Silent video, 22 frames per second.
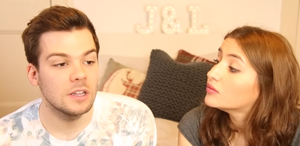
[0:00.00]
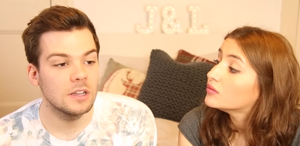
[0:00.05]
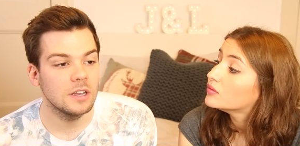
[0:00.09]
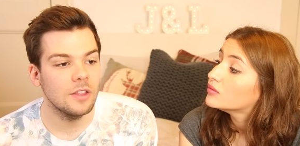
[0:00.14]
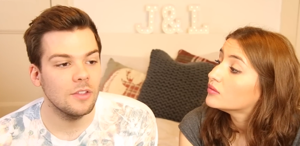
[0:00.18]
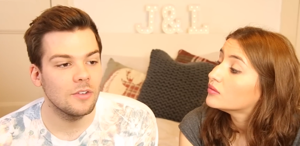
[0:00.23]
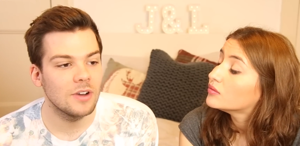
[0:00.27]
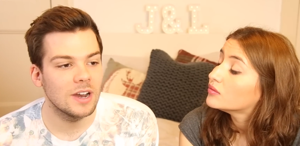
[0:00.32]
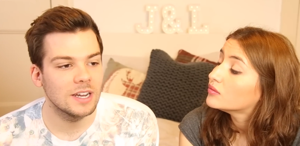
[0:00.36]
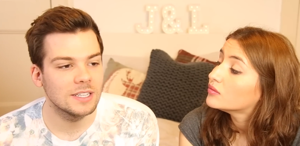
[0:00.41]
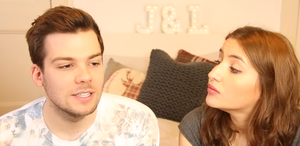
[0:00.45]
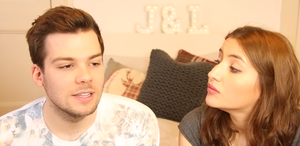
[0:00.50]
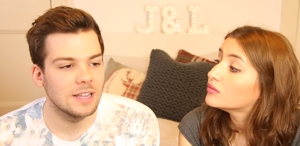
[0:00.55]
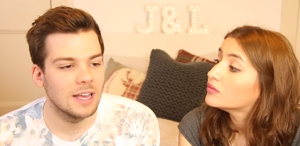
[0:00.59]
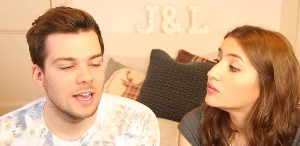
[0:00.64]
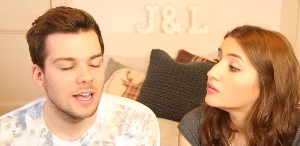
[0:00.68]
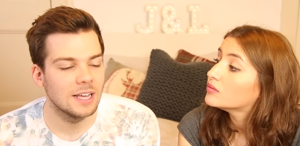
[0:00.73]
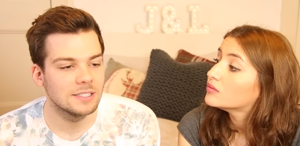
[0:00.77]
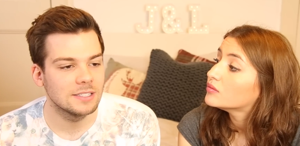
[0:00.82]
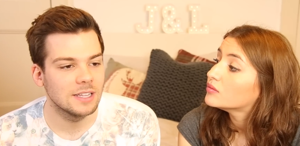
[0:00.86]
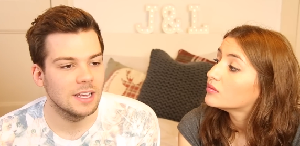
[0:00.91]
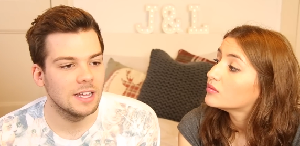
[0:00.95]
Speaker 1: another accent that
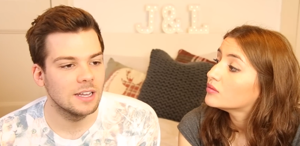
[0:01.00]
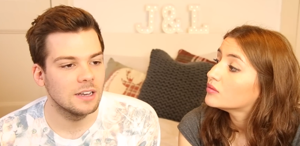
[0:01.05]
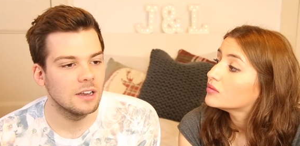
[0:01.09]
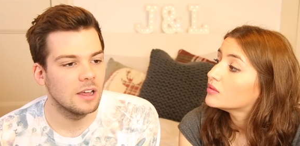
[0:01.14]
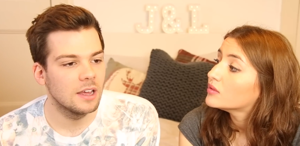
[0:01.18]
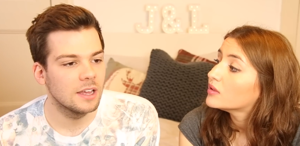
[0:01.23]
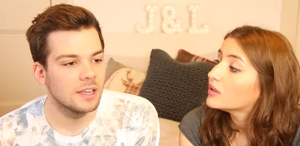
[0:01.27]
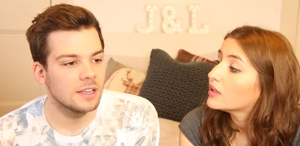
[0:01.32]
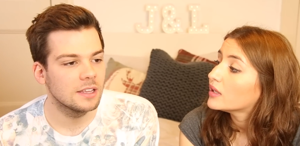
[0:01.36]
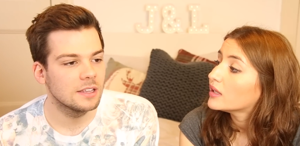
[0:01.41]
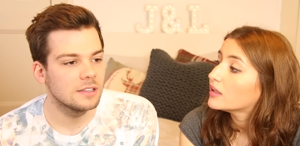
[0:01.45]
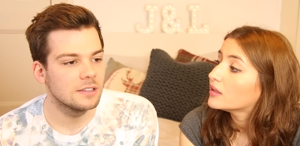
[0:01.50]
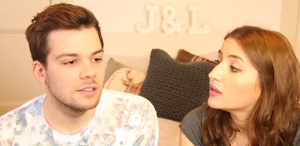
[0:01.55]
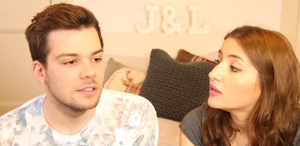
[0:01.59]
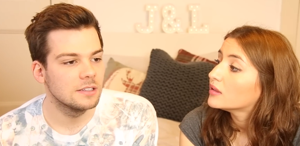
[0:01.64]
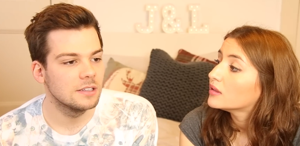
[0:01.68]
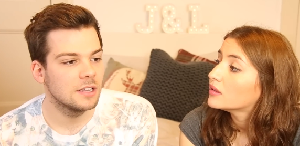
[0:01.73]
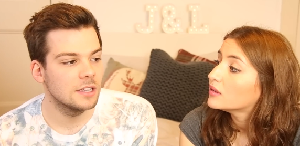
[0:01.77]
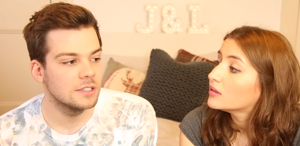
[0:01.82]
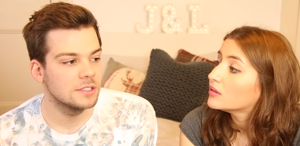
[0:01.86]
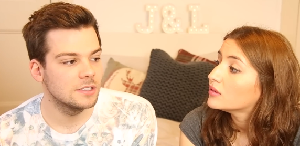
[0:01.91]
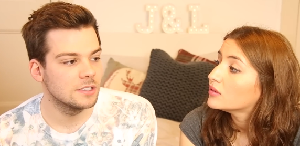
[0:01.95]
has that, like
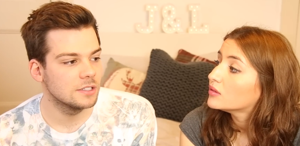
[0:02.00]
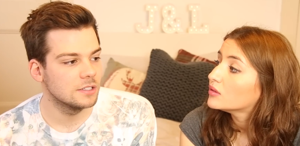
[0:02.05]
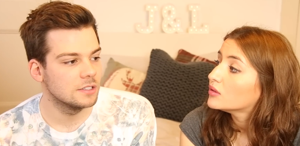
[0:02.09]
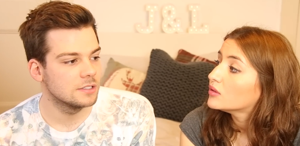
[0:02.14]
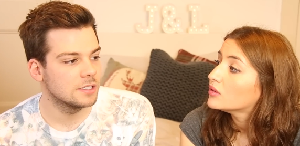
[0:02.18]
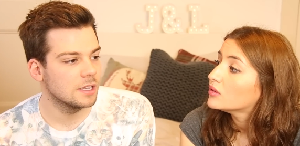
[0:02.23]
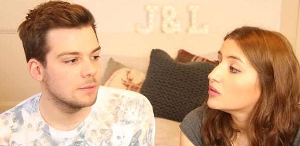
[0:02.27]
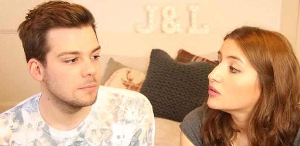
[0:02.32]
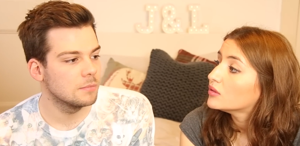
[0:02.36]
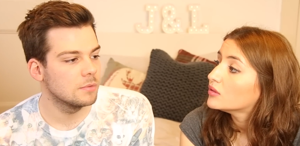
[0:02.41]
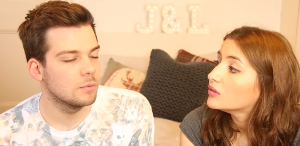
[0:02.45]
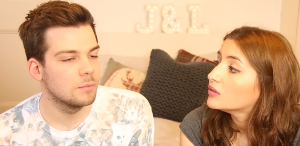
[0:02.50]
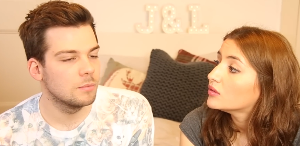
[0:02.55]
London. Some